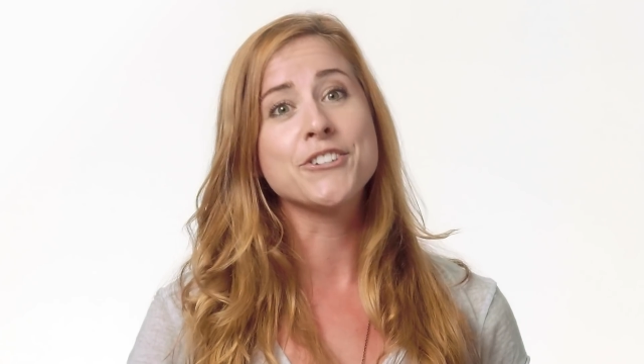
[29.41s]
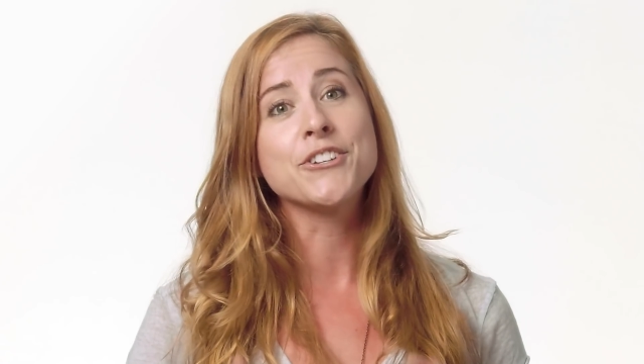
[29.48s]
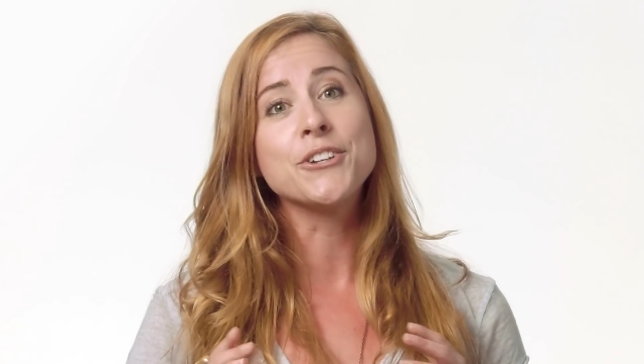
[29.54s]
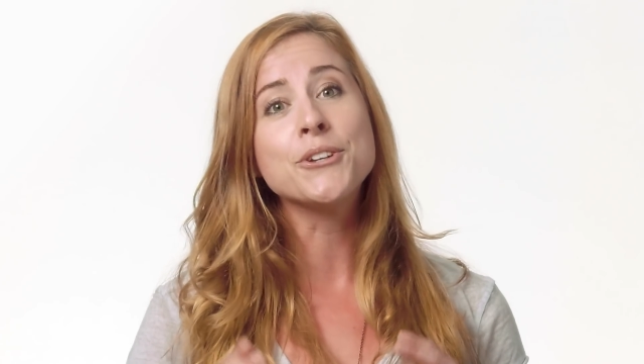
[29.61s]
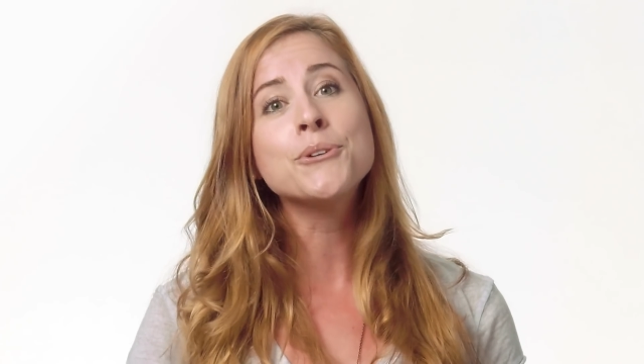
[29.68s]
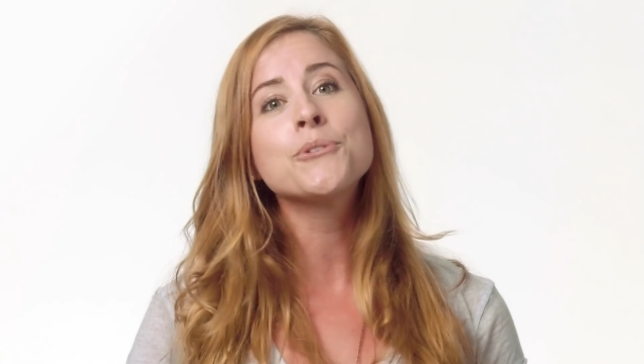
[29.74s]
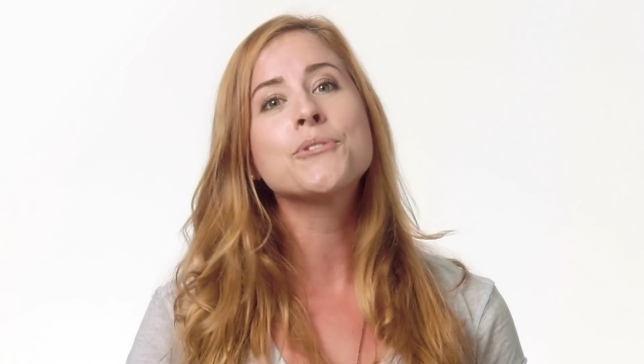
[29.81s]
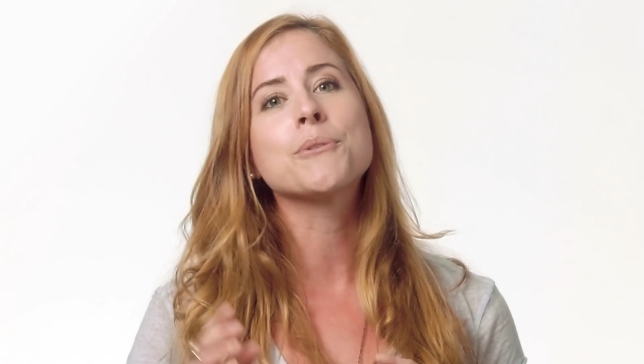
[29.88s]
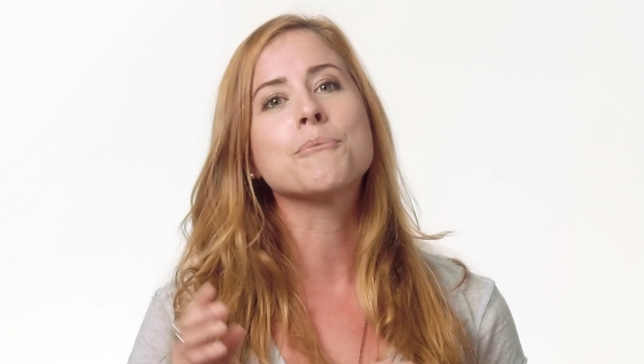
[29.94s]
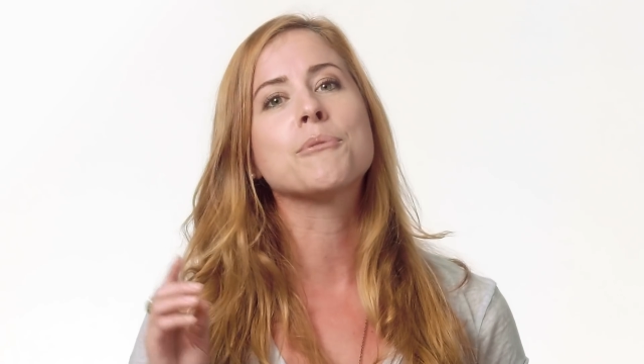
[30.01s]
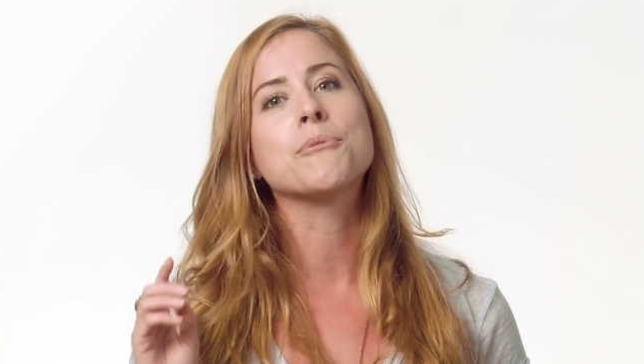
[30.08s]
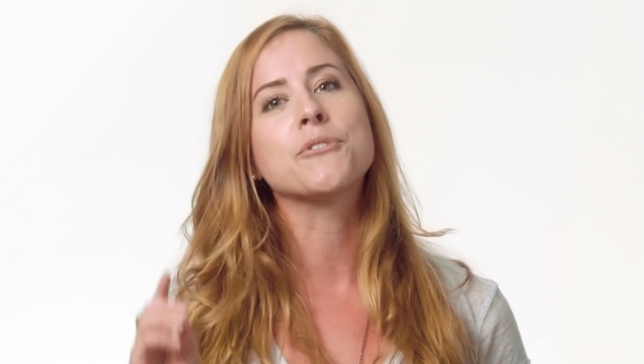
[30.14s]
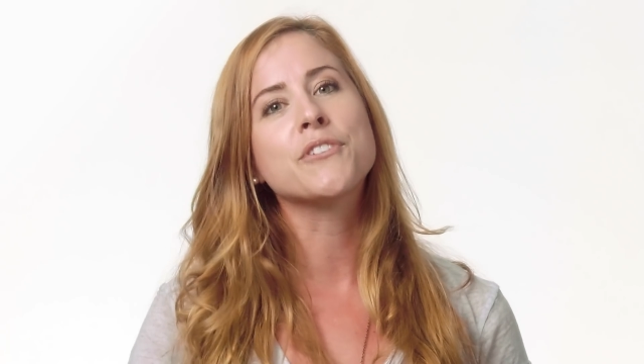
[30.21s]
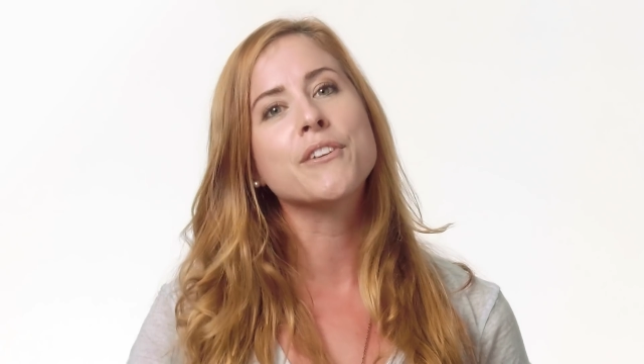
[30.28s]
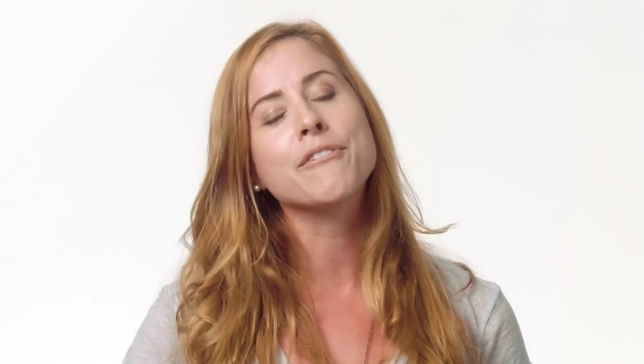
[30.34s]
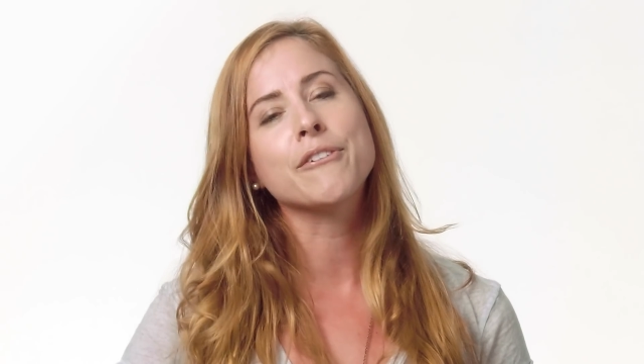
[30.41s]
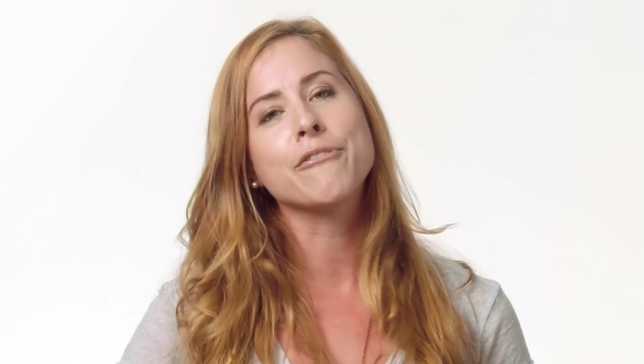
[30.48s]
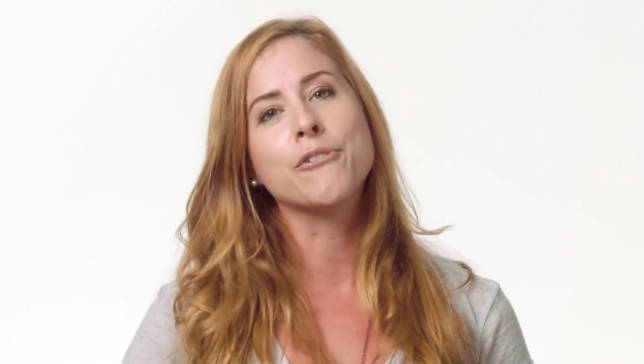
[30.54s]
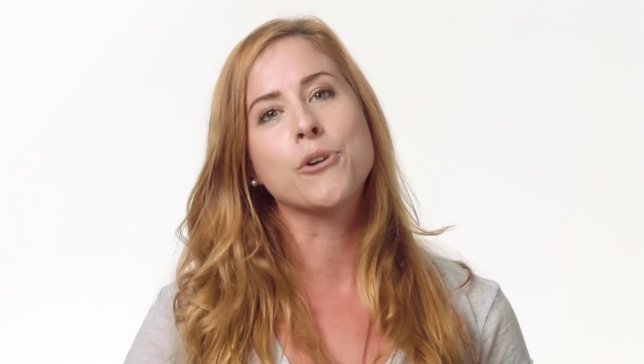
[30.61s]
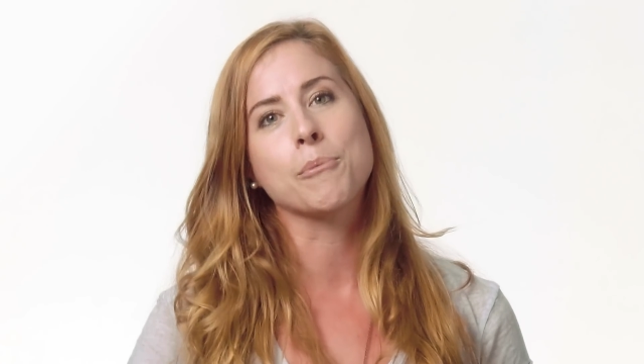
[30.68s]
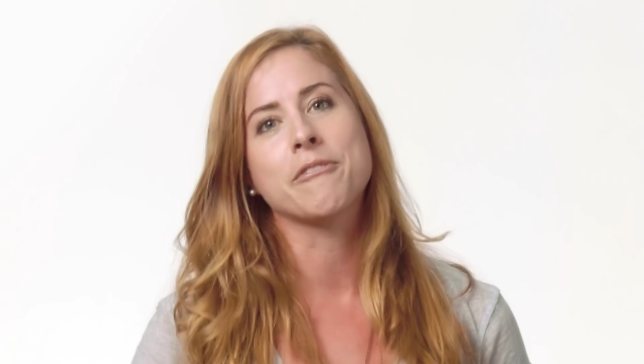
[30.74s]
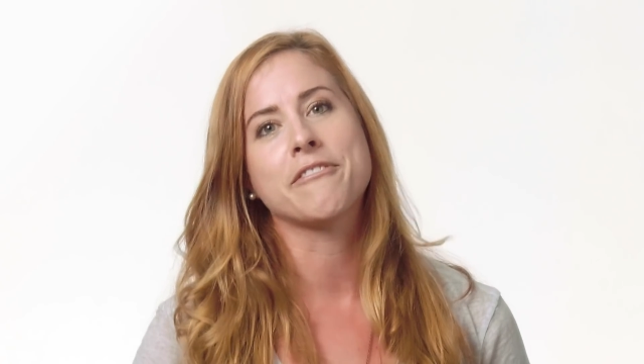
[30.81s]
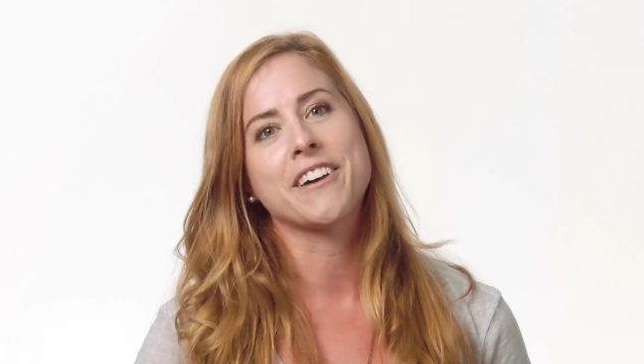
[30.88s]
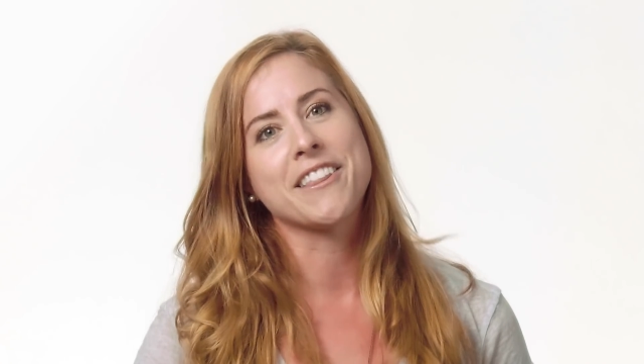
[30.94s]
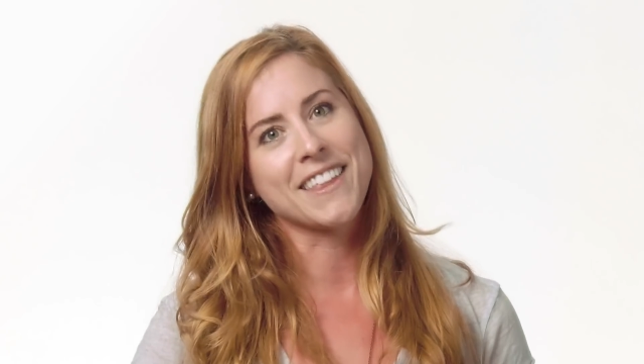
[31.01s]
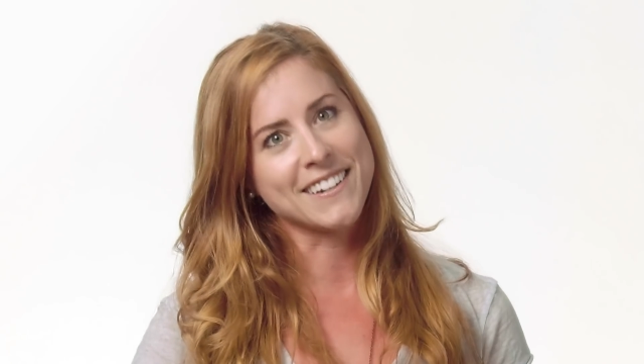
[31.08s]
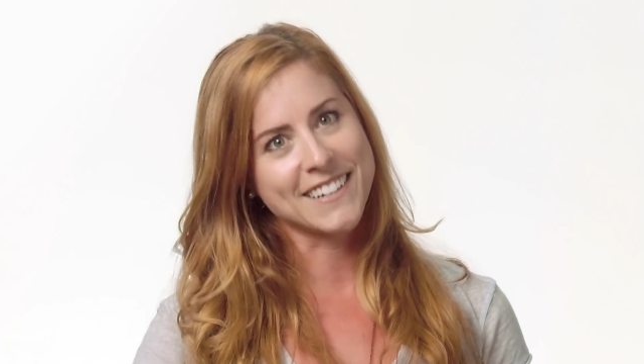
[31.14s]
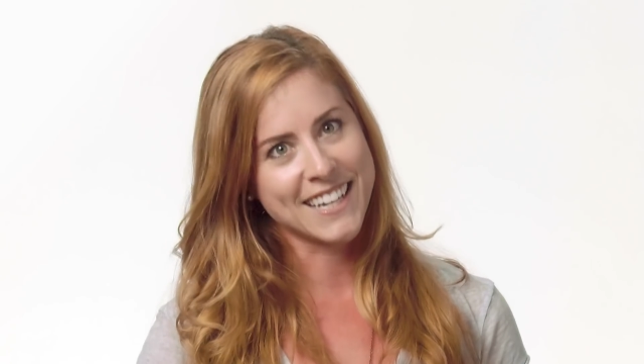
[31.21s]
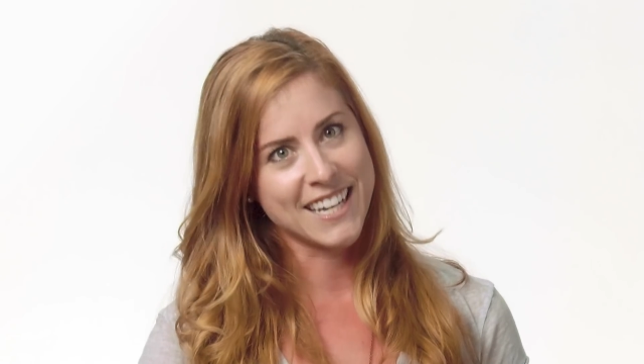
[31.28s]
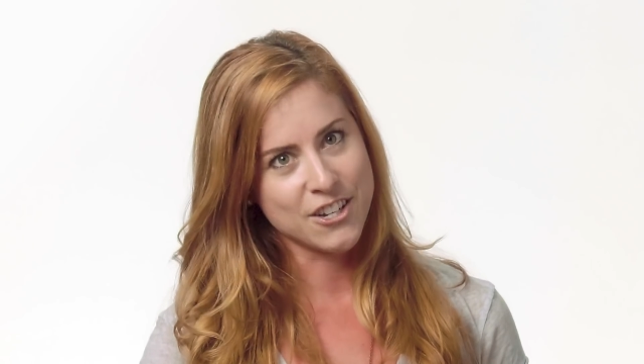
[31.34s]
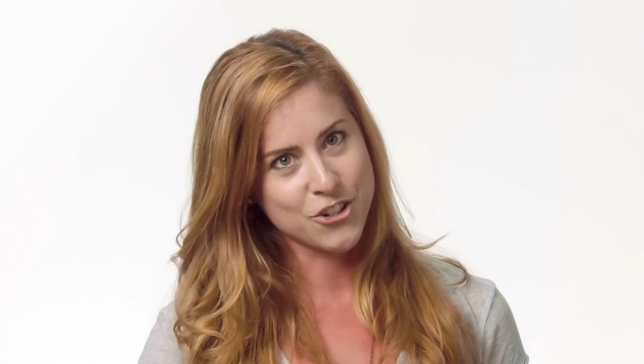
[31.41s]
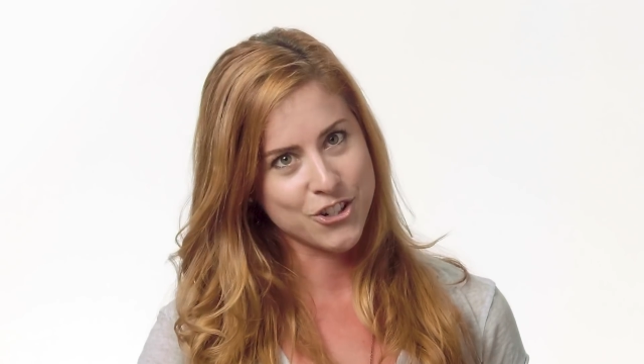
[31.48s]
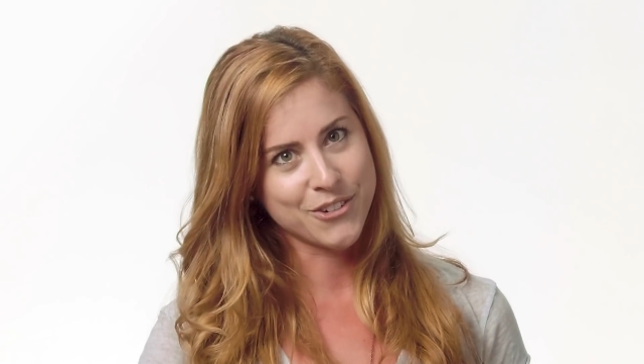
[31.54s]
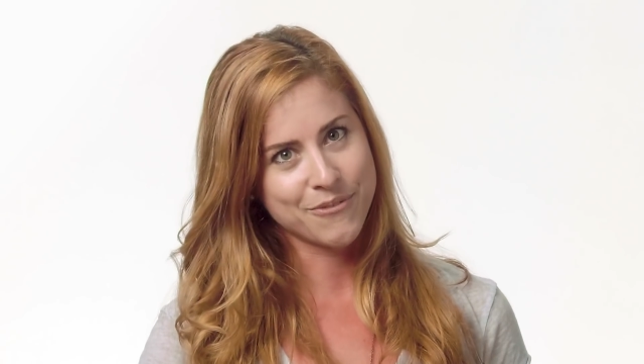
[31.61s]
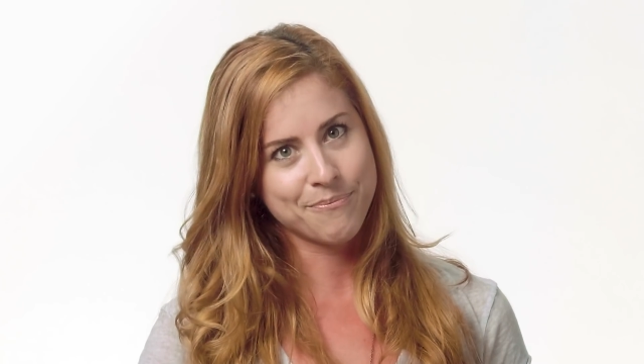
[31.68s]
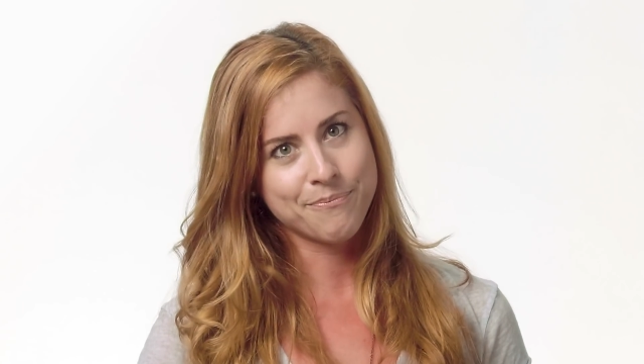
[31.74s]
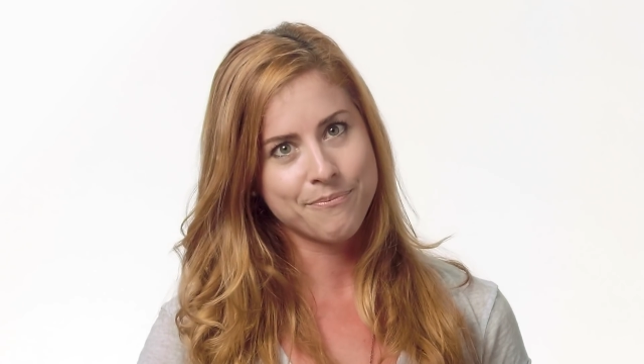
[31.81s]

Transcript: to use some specific form of authentication.